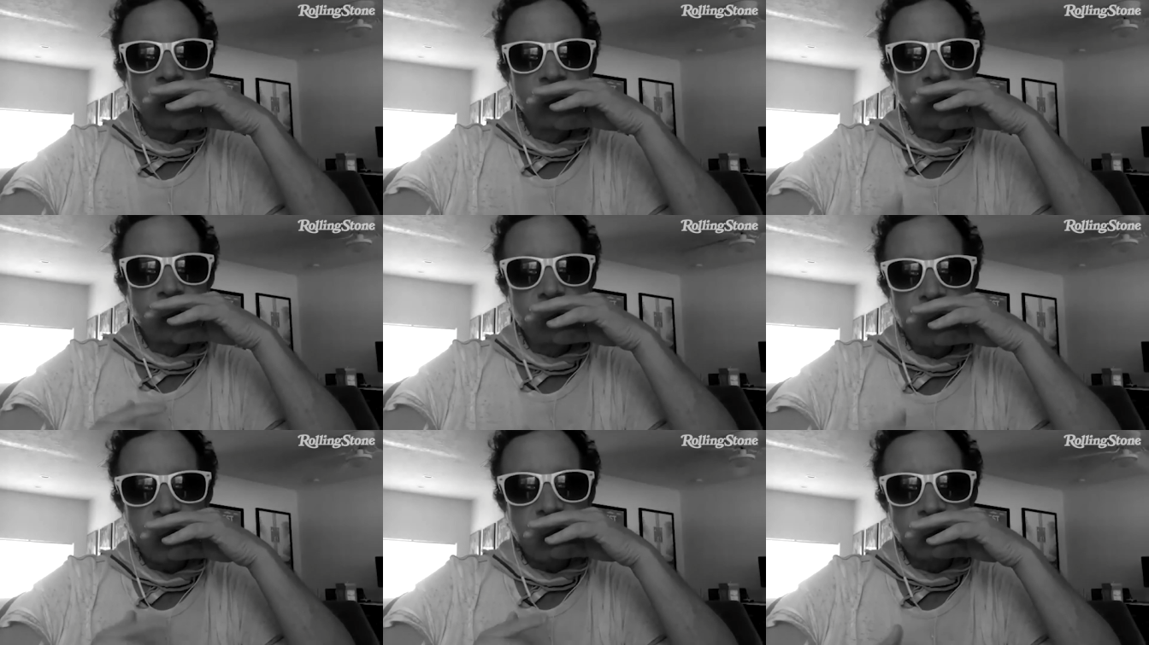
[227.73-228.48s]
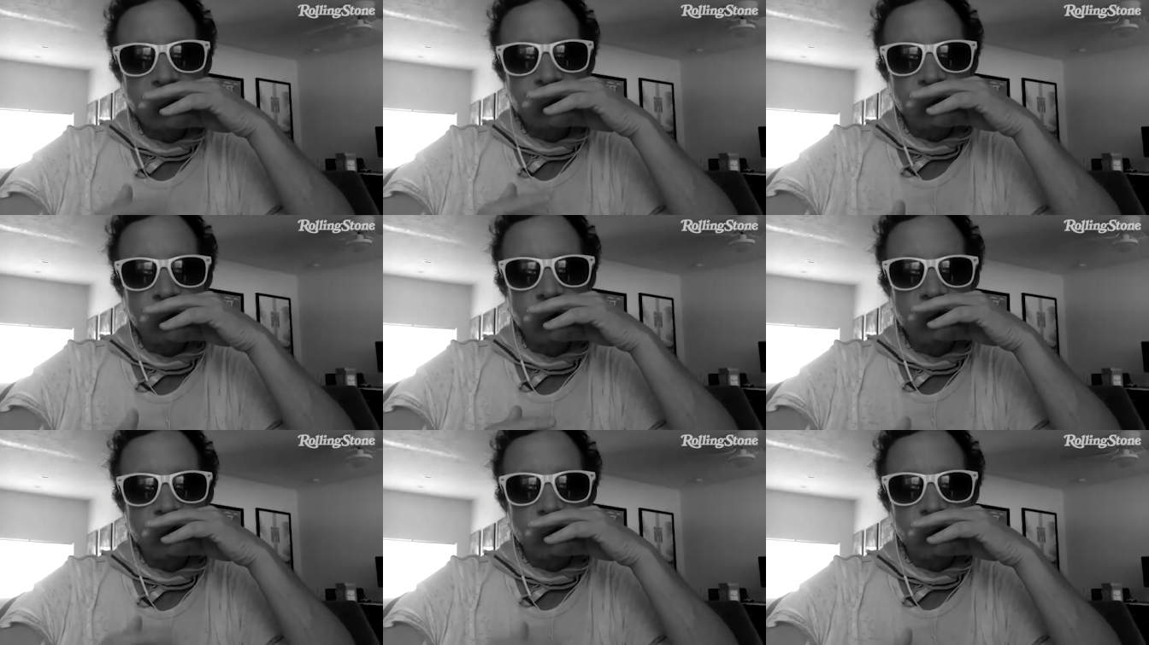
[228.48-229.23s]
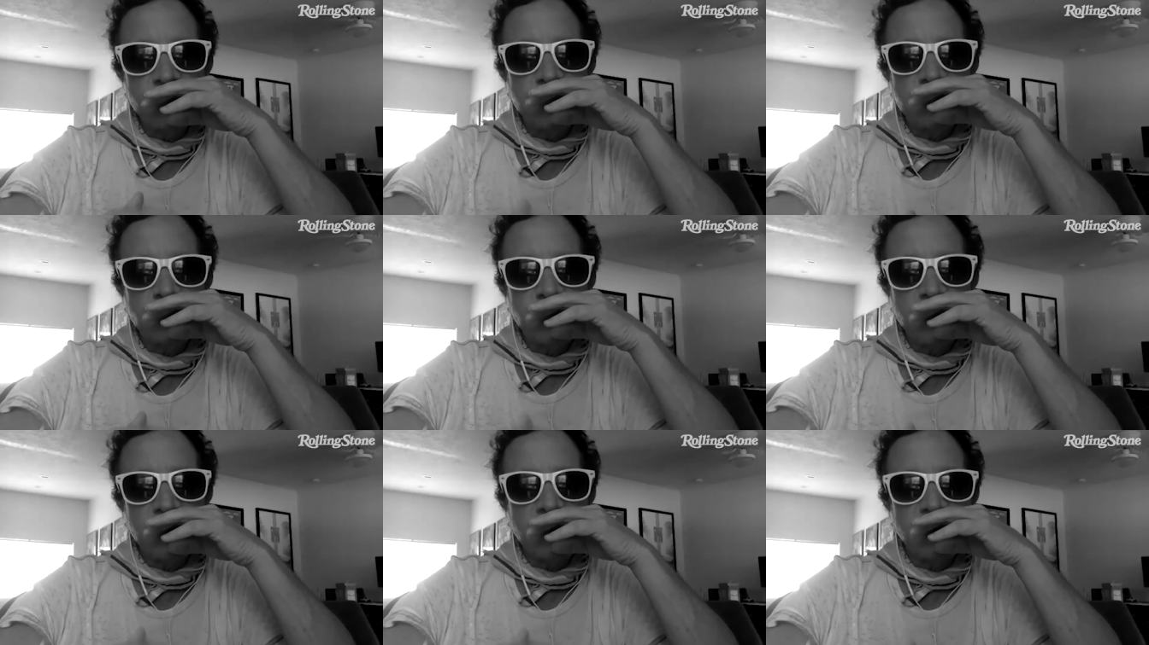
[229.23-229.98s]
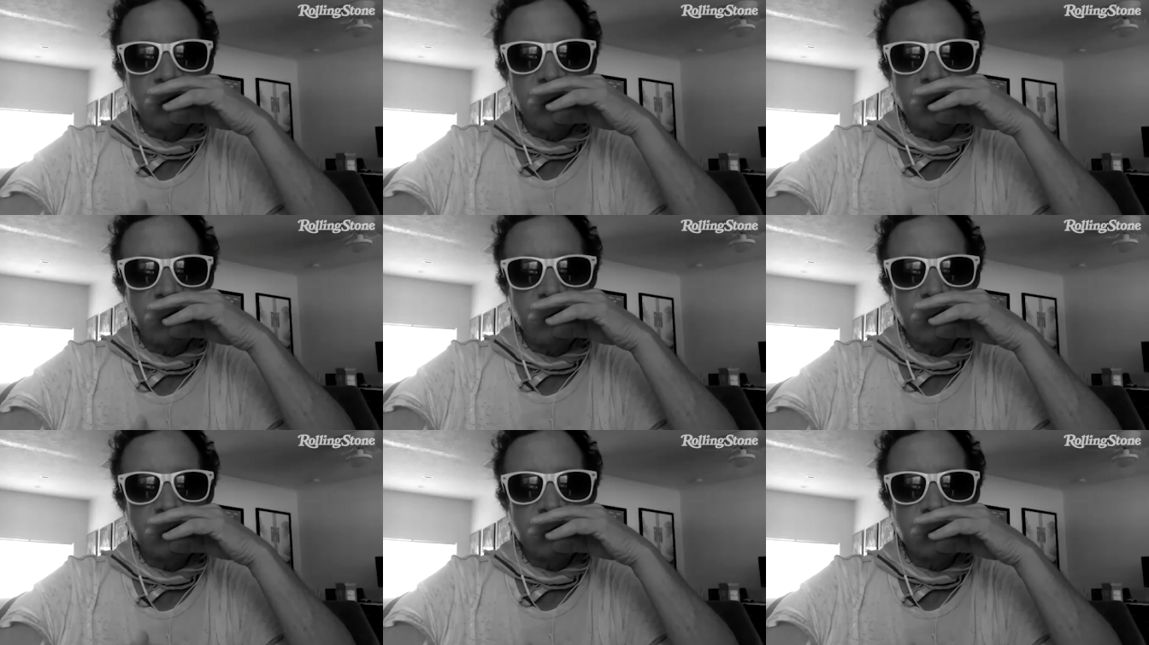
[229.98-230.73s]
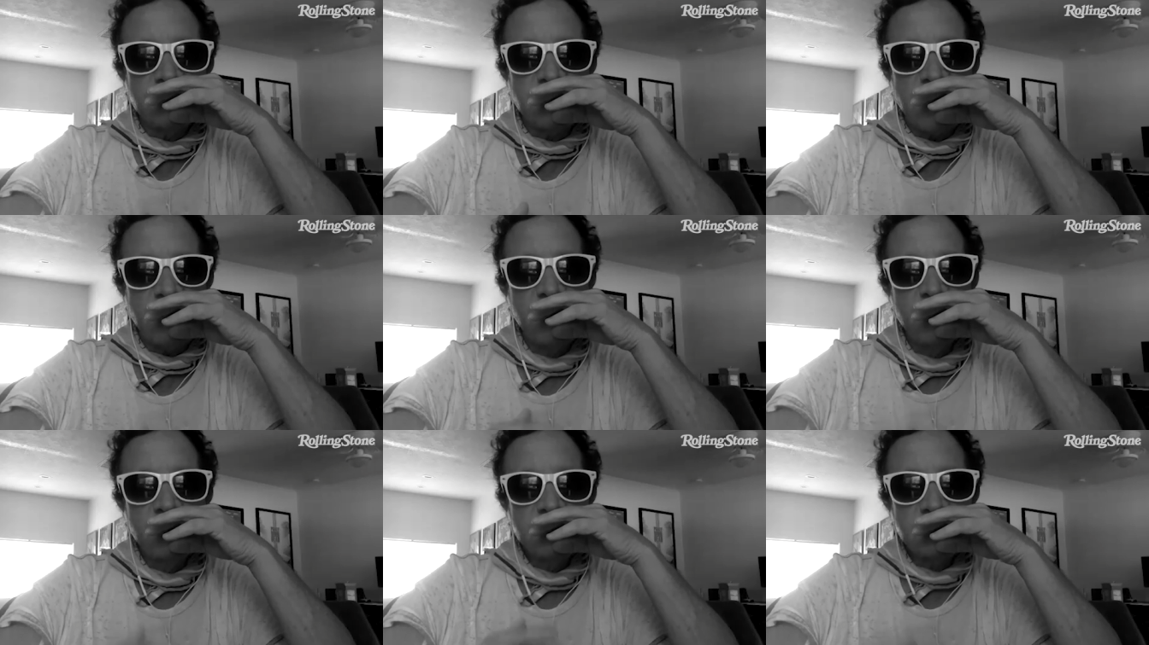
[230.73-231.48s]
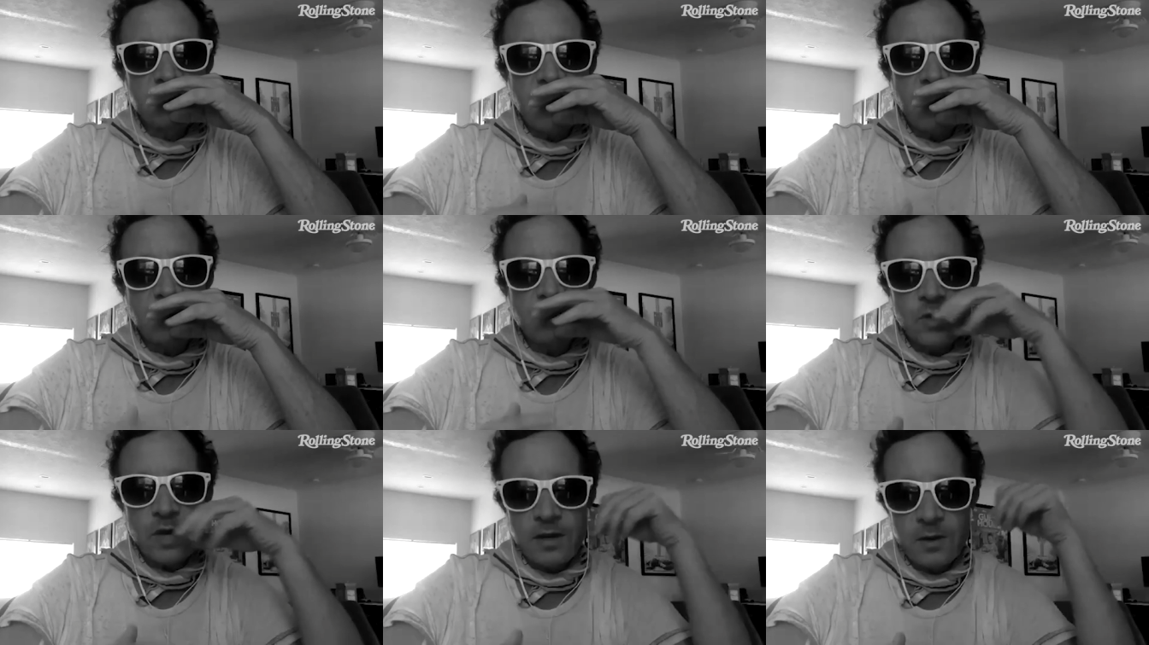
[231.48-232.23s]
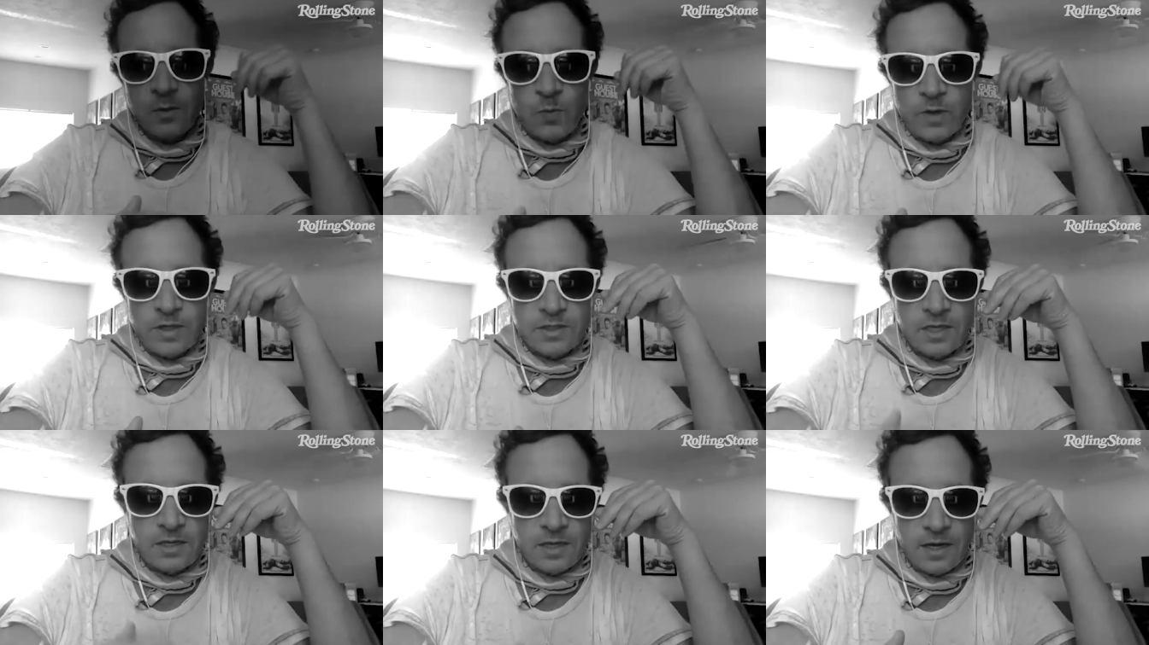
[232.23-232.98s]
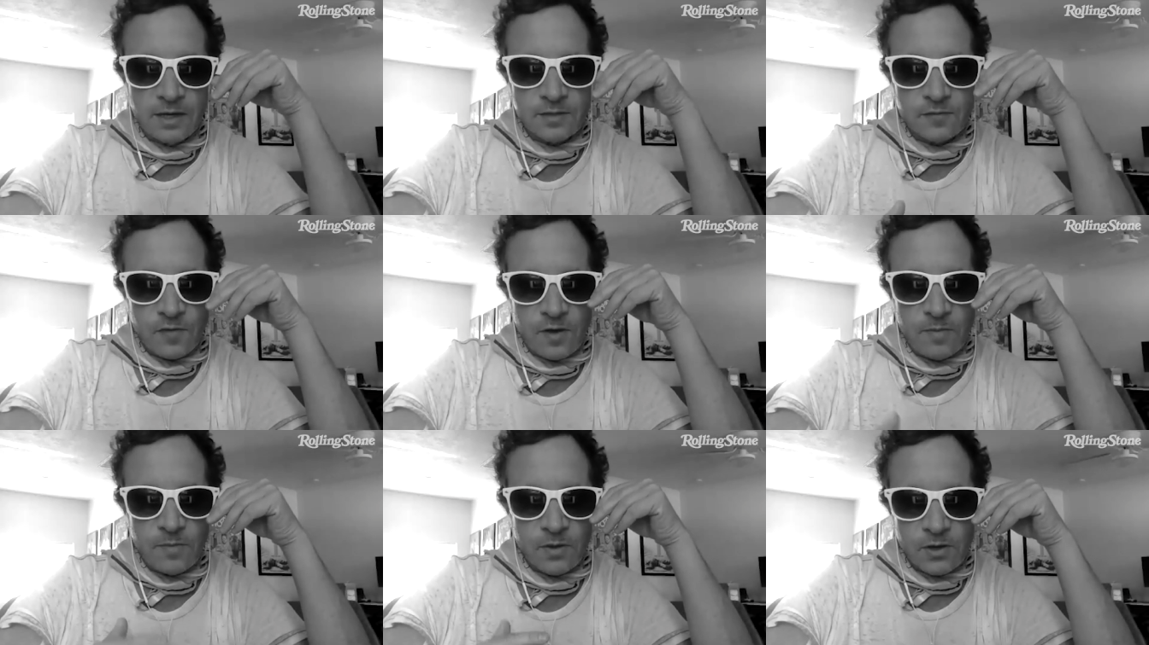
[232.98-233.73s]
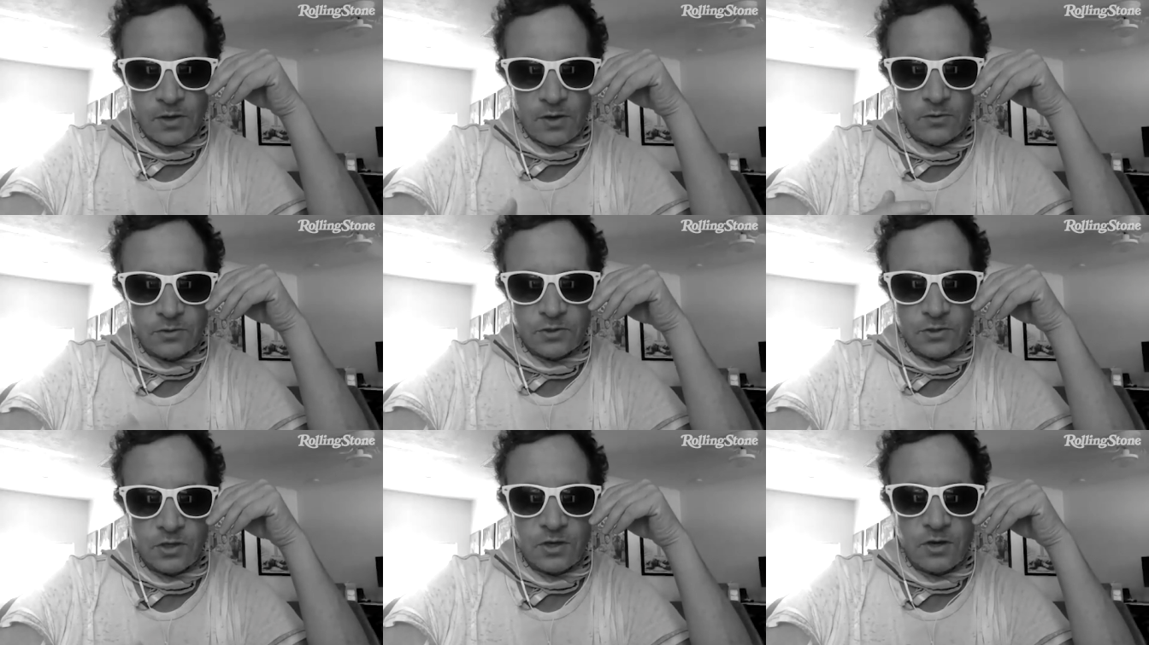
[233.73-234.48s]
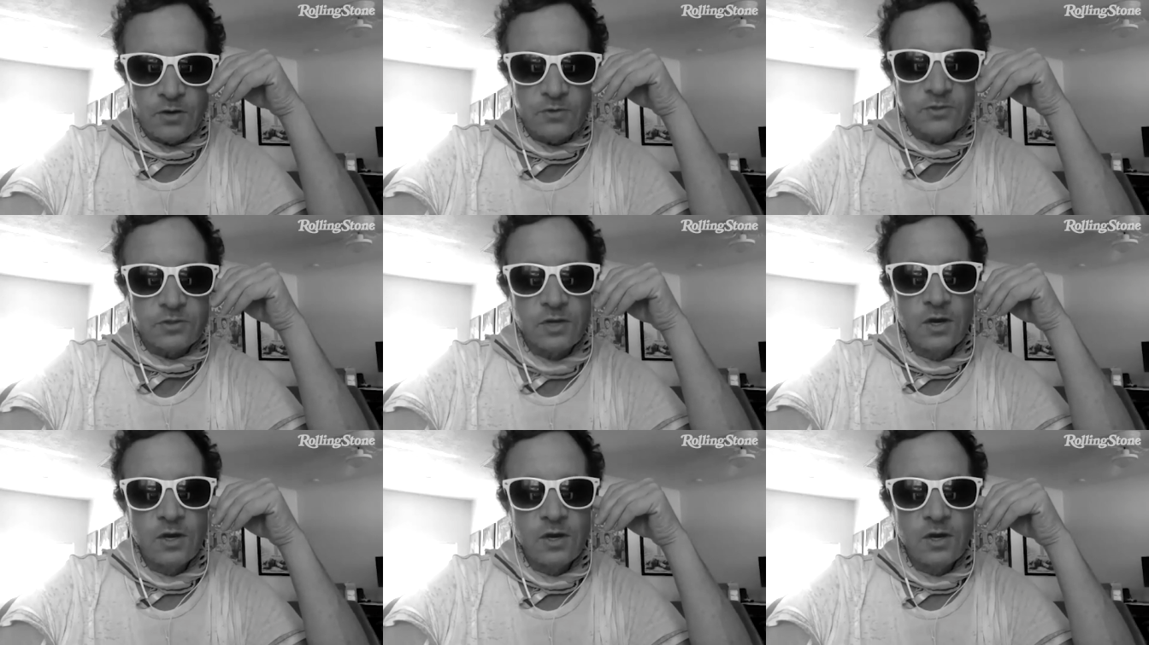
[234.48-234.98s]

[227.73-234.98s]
Your melon's fully tweaked, but I'll never stop. Stop trying to wheeze the nugs from coast to coast.